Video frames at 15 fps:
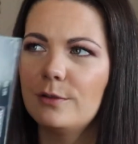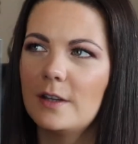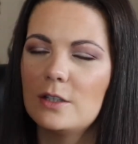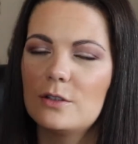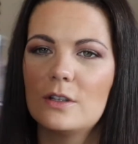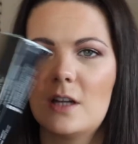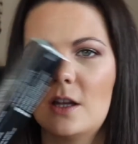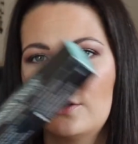if they
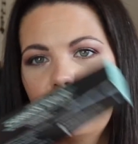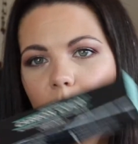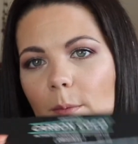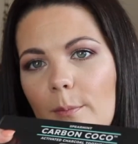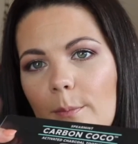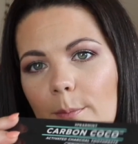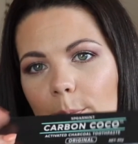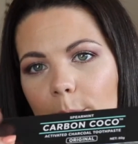do another
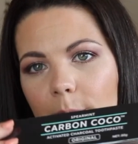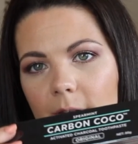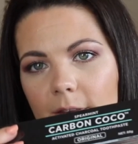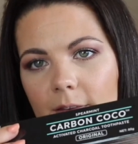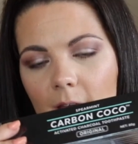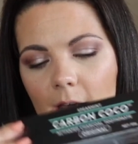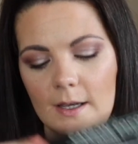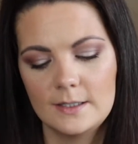one,
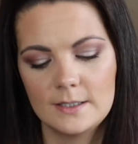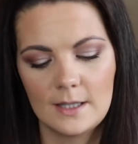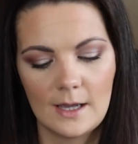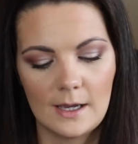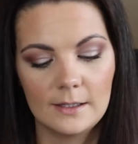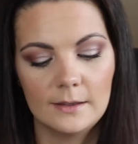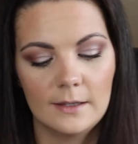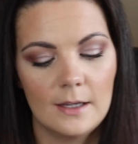but that is
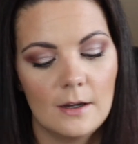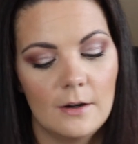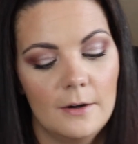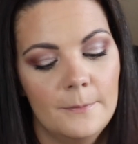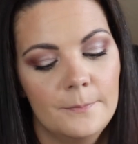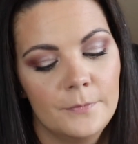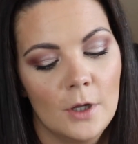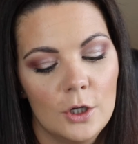that
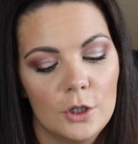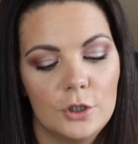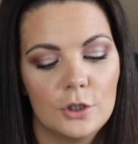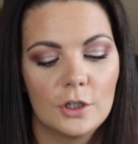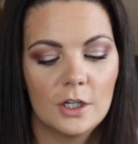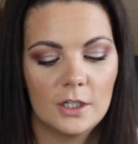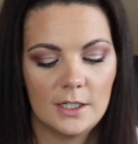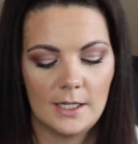there.
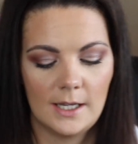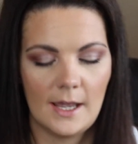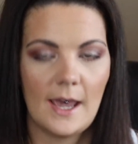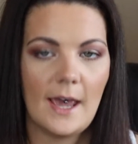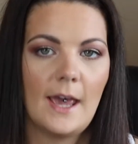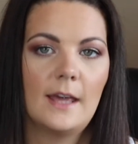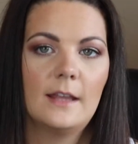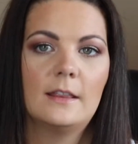You're gonna
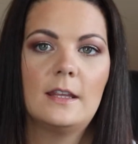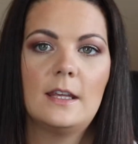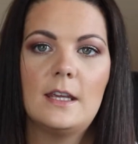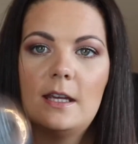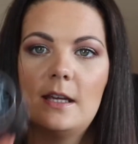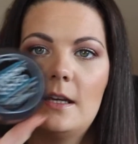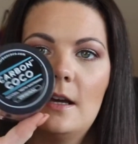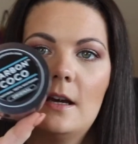get
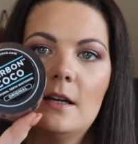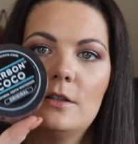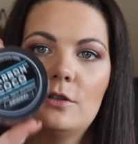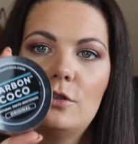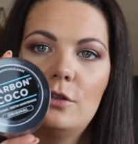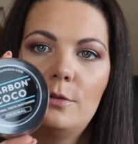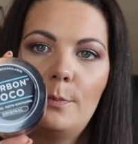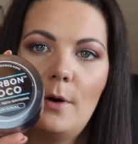the
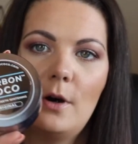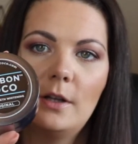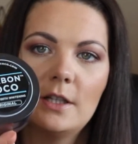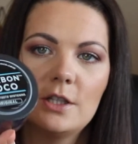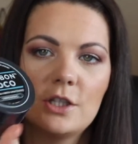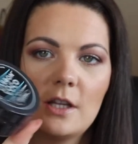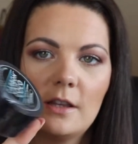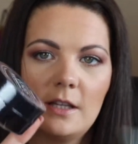tooth
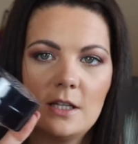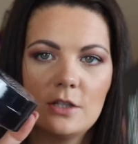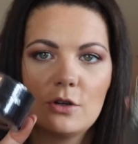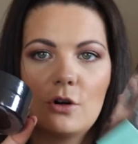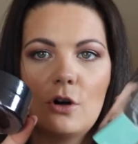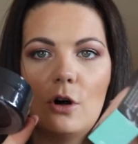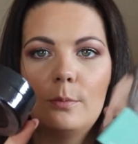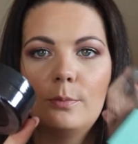polish. These
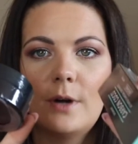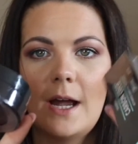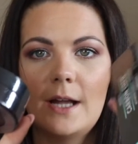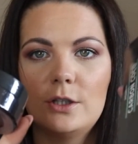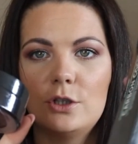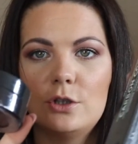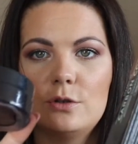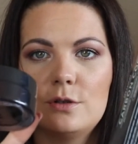are all
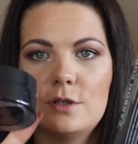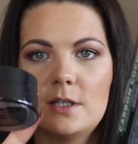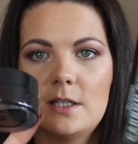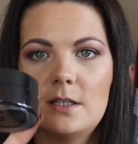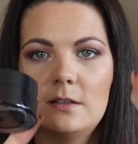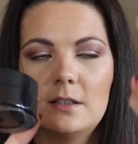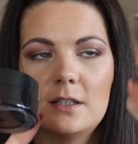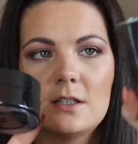brand new,
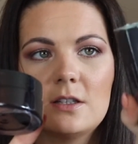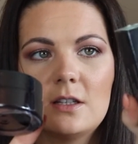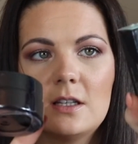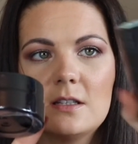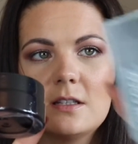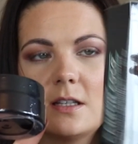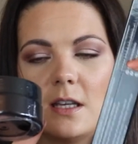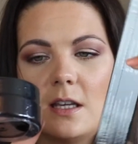sealed. As you
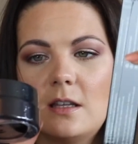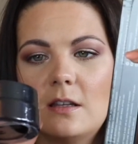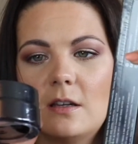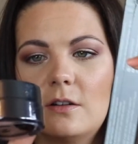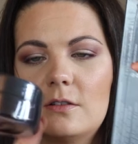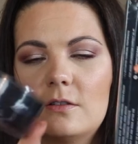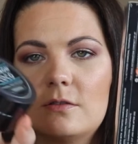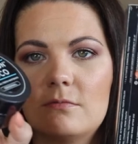can see,
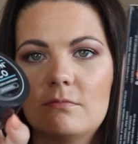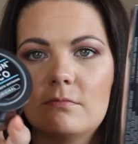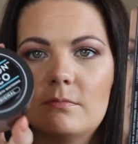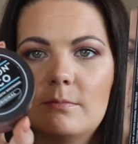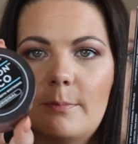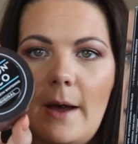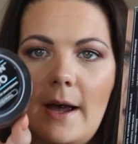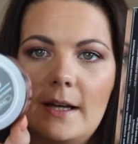there's
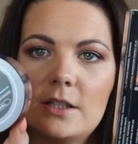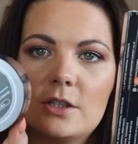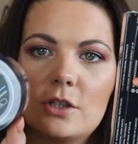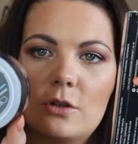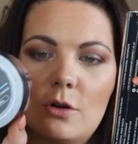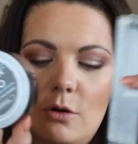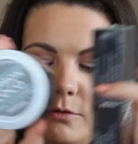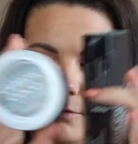
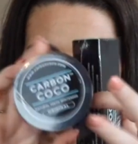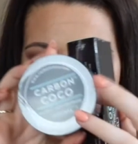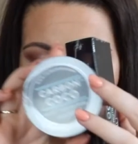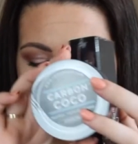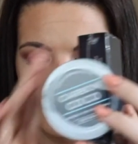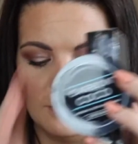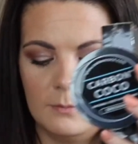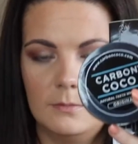packaging all
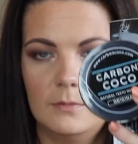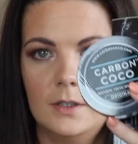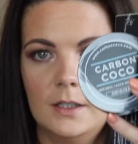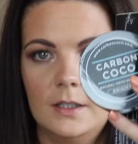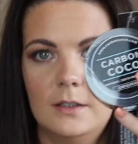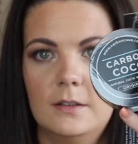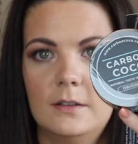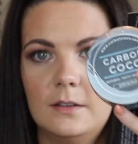around them.
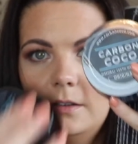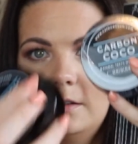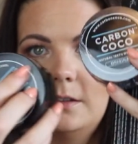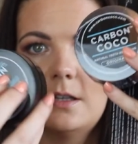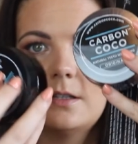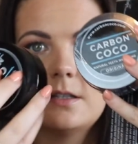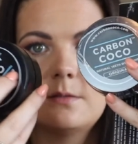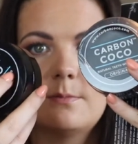
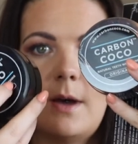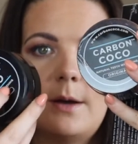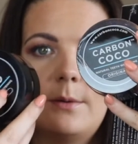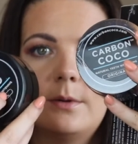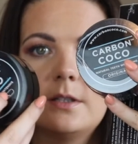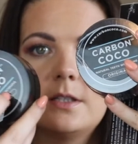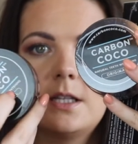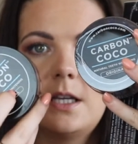This is my
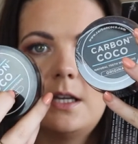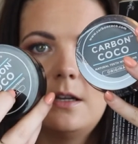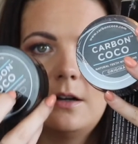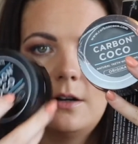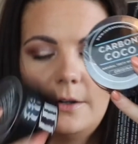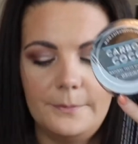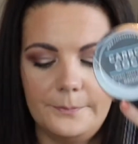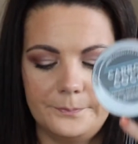ones
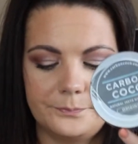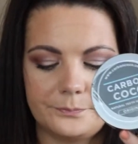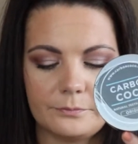here.